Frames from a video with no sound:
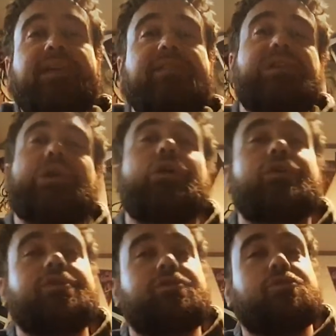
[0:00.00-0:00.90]
we asked the
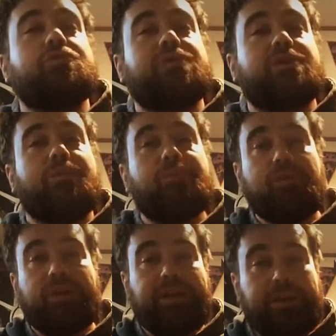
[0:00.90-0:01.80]
colonel to choose a
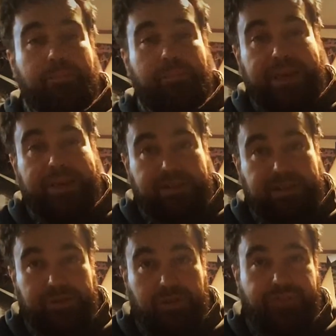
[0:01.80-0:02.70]
community to be a
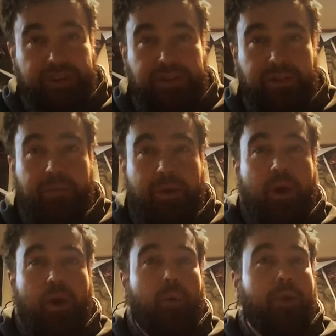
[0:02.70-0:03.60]
scissor victim,
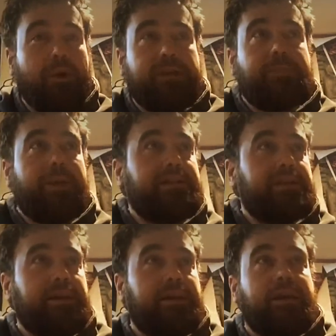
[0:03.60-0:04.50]
we were
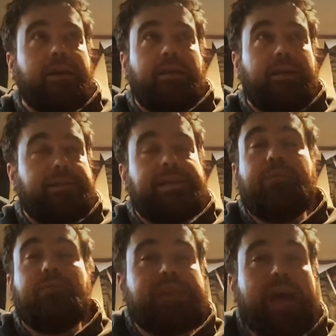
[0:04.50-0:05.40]
expecting like
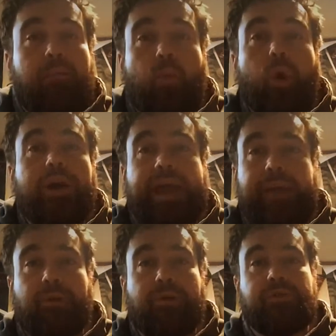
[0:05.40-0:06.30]
tabletop
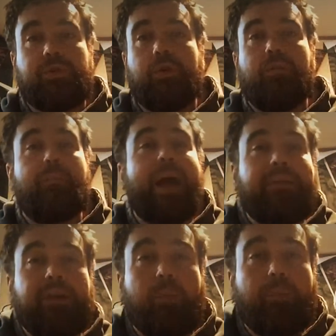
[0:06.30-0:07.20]
wargamers or
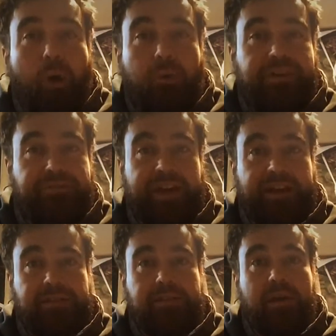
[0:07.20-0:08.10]
My Little Pony
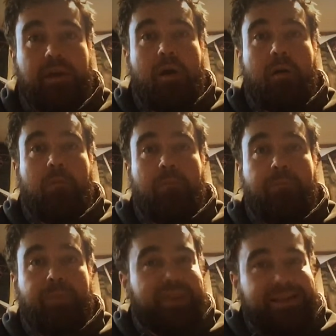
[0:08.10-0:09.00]
fans.
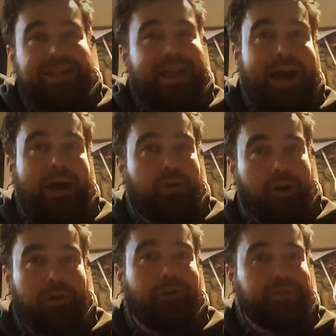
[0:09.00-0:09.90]
But that's not how
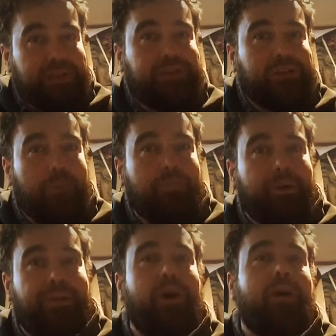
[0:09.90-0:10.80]
colonels at
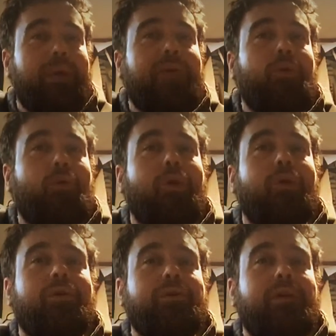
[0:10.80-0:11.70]
DARPA thought about the
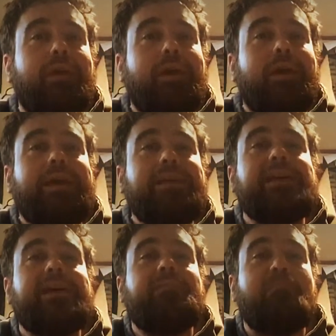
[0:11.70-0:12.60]
world. He
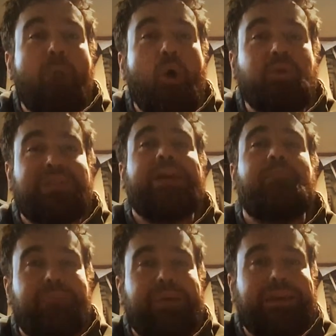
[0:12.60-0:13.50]
said
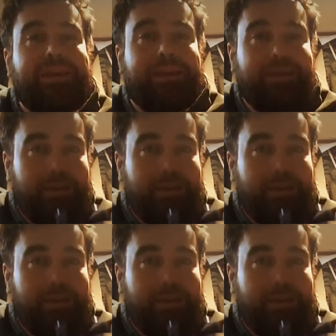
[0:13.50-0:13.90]
Mozambique.